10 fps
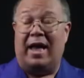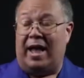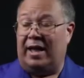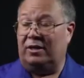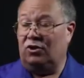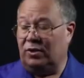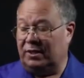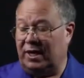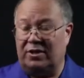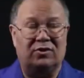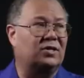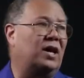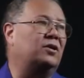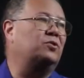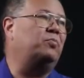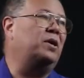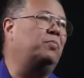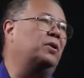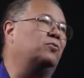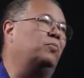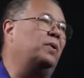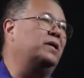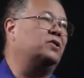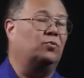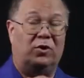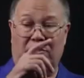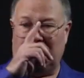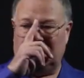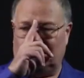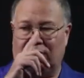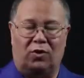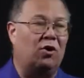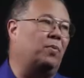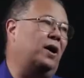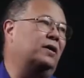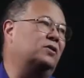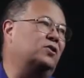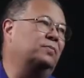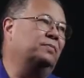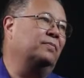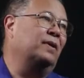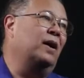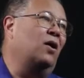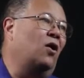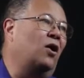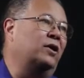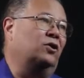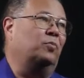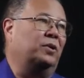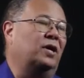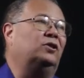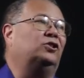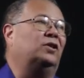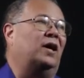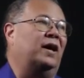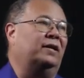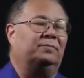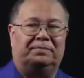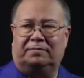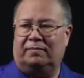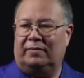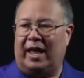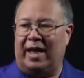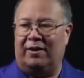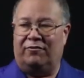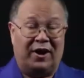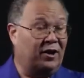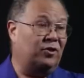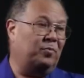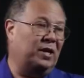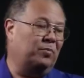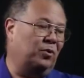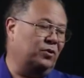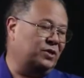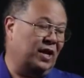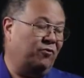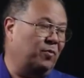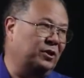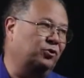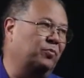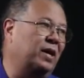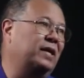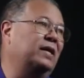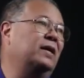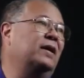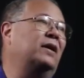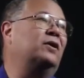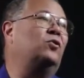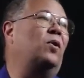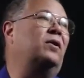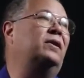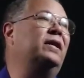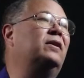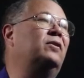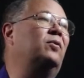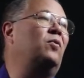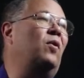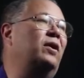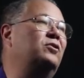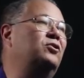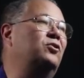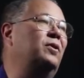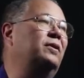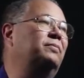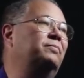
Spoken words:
and you can take those 1,000 people and replace them with a bunch of robots on your production line, and fire the people, save a bunch of money, you are legally required to do it.